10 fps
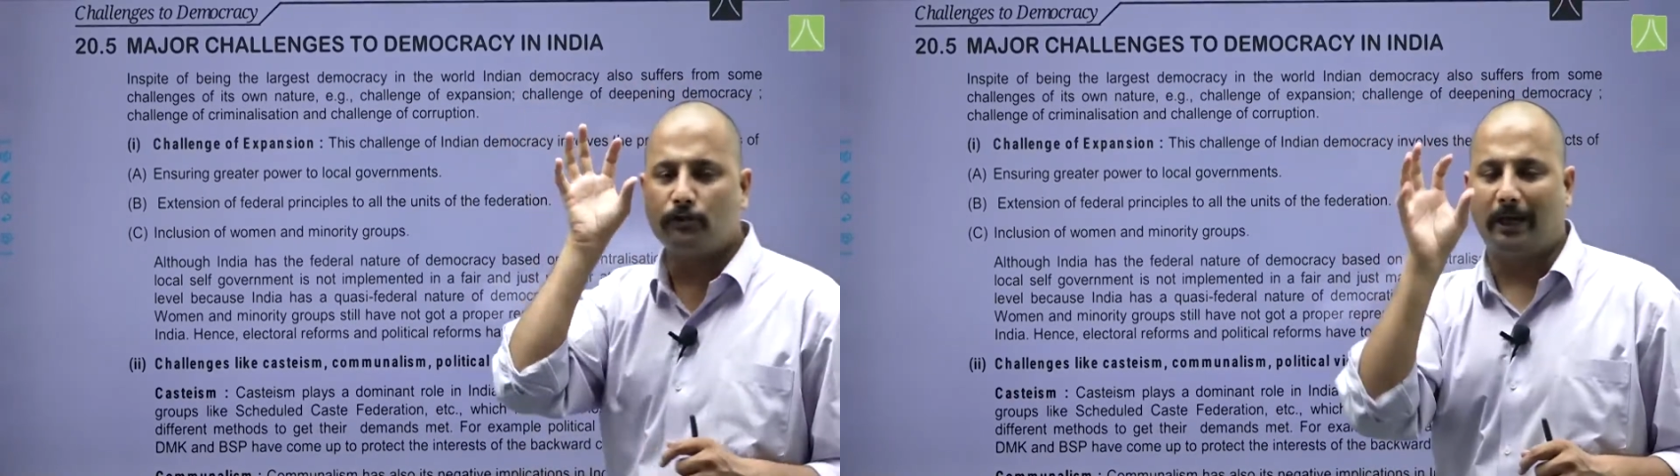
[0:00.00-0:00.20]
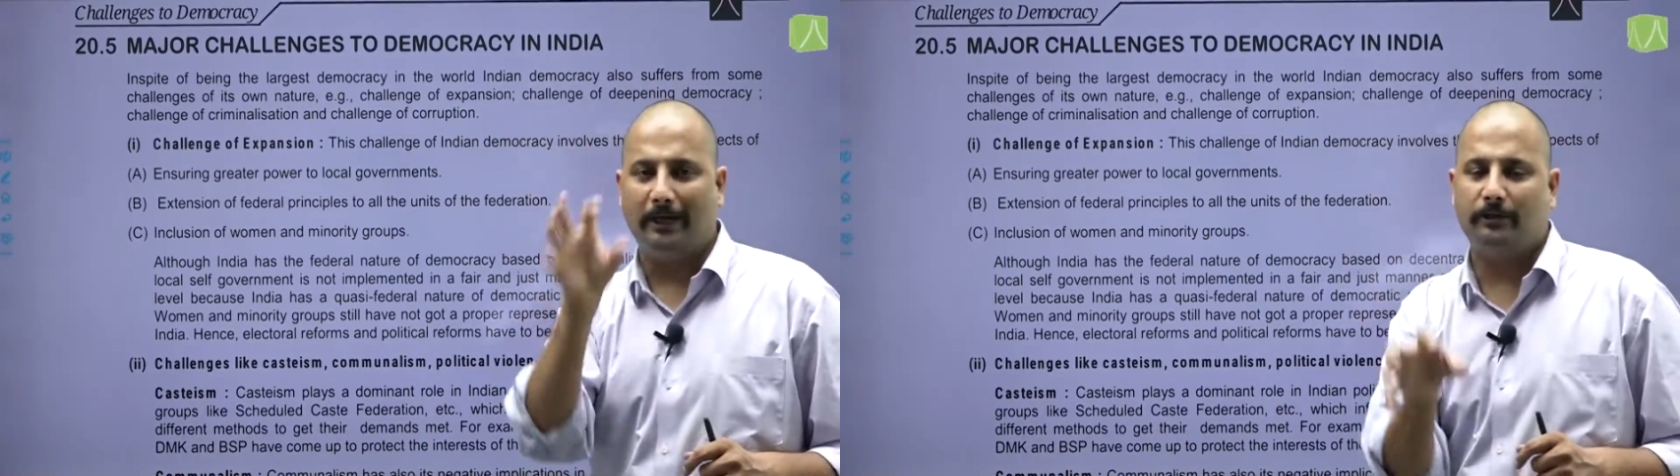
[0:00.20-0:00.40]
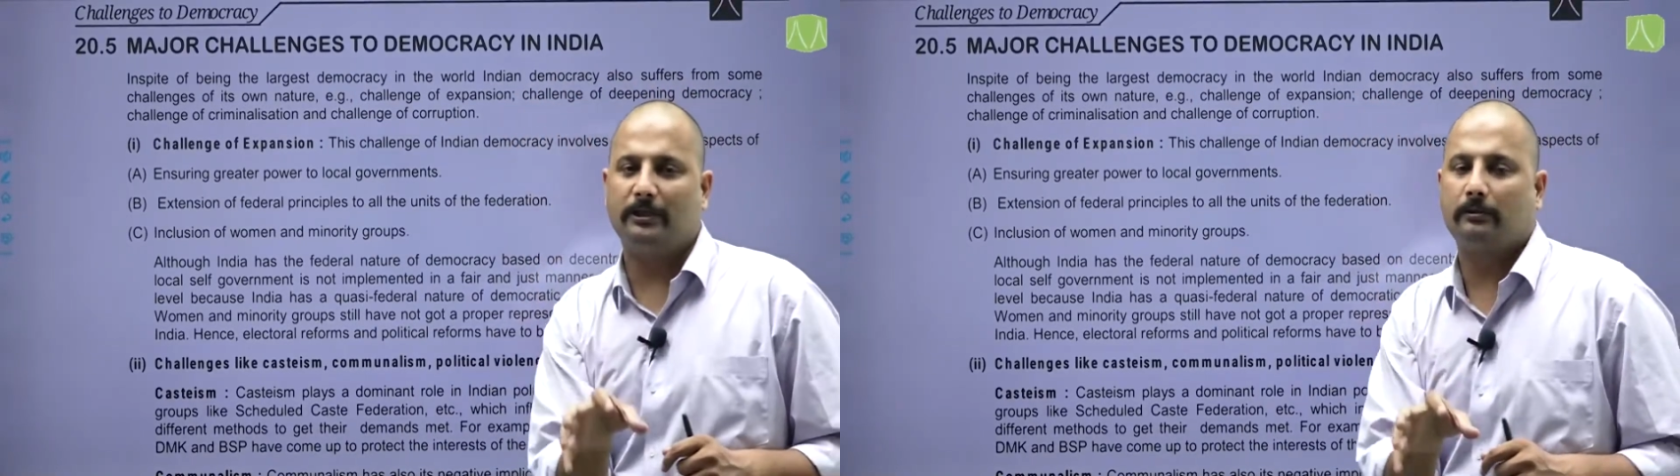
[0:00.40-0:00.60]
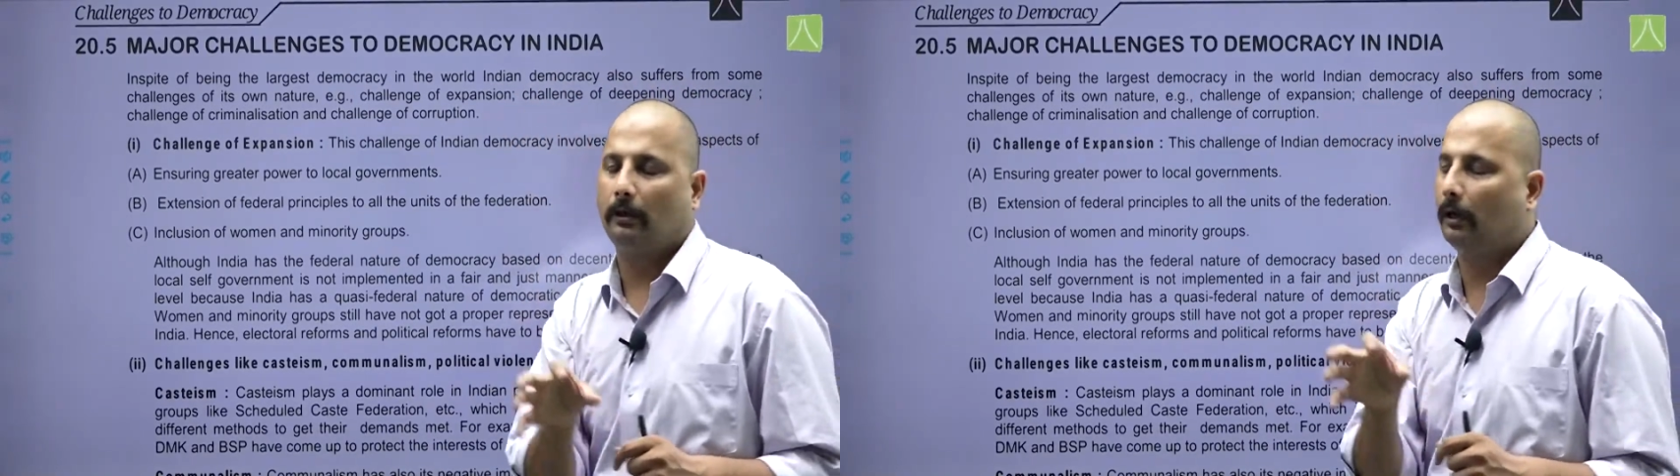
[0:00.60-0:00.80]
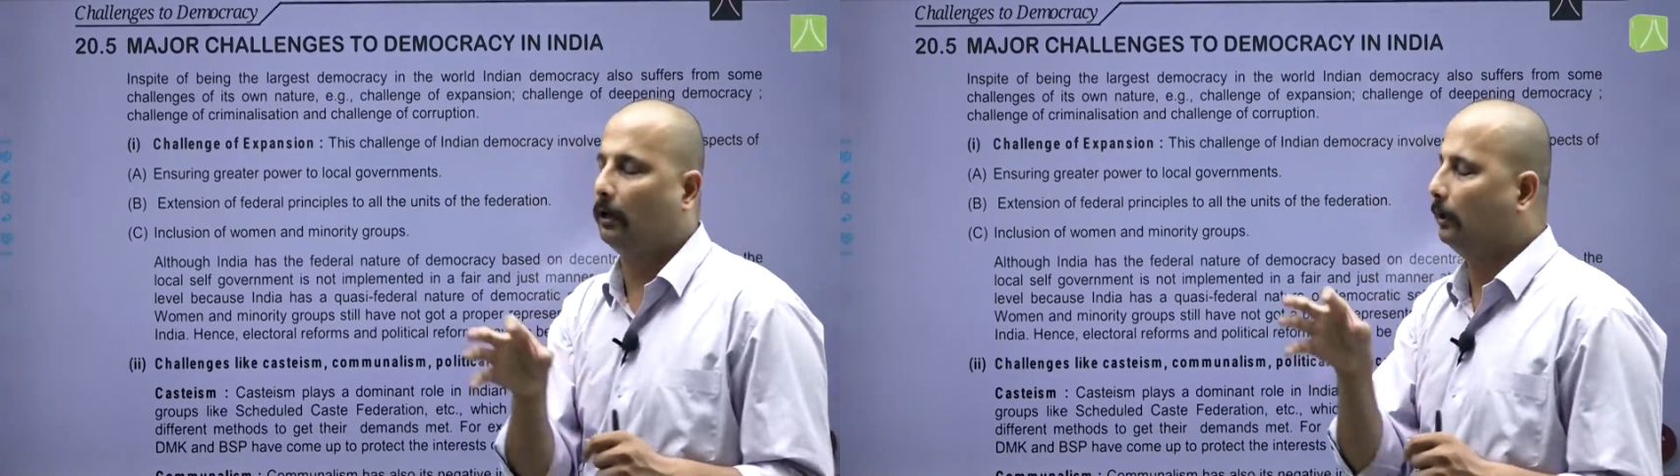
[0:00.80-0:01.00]
challenges
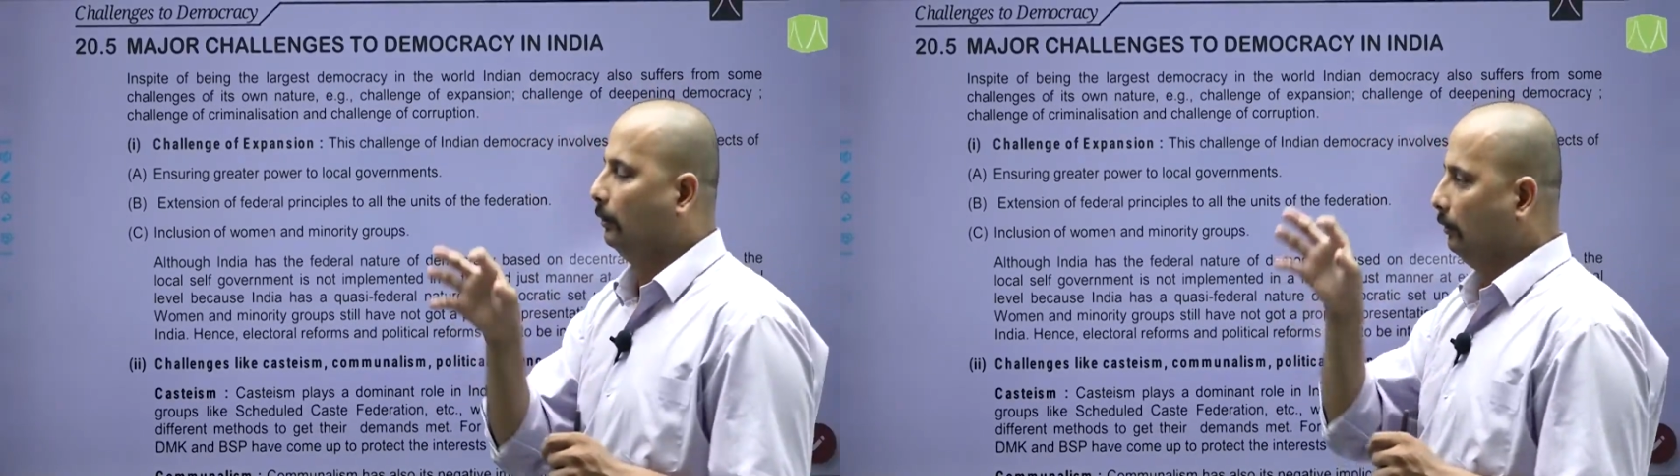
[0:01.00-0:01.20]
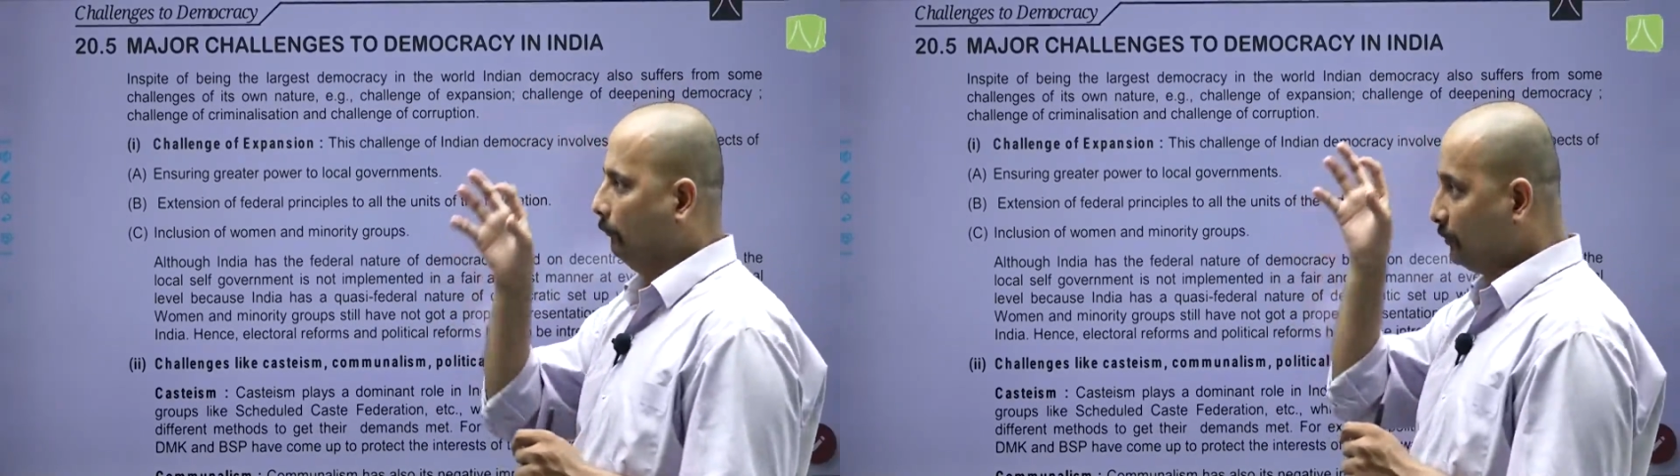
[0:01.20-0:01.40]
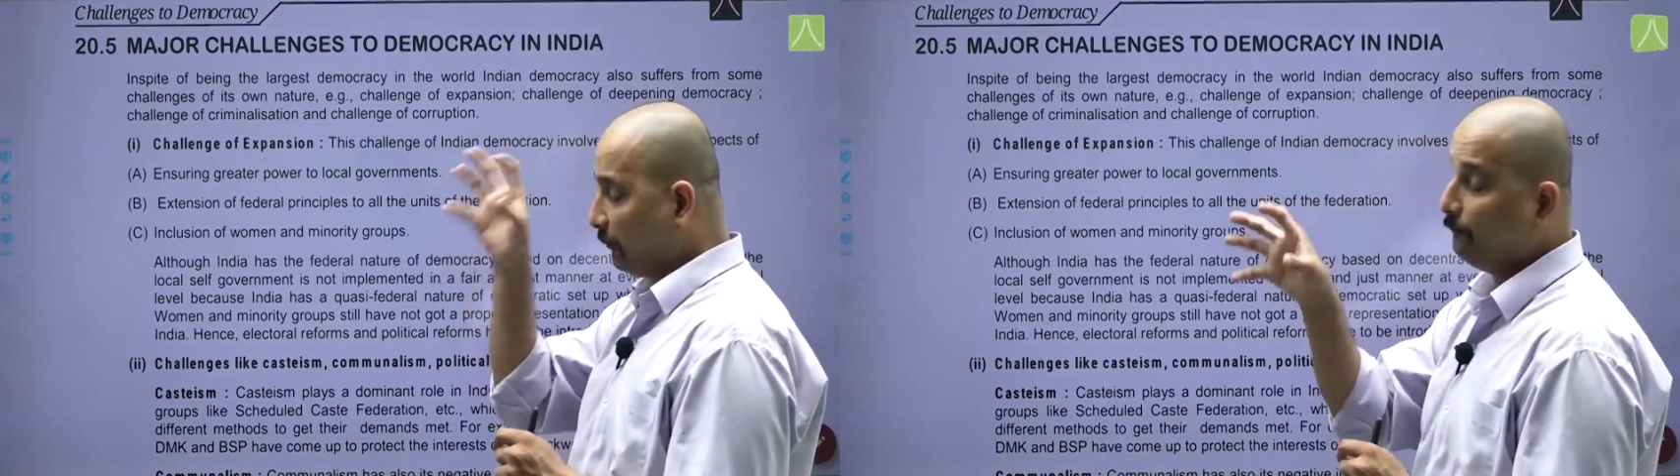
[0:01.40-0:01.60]
which are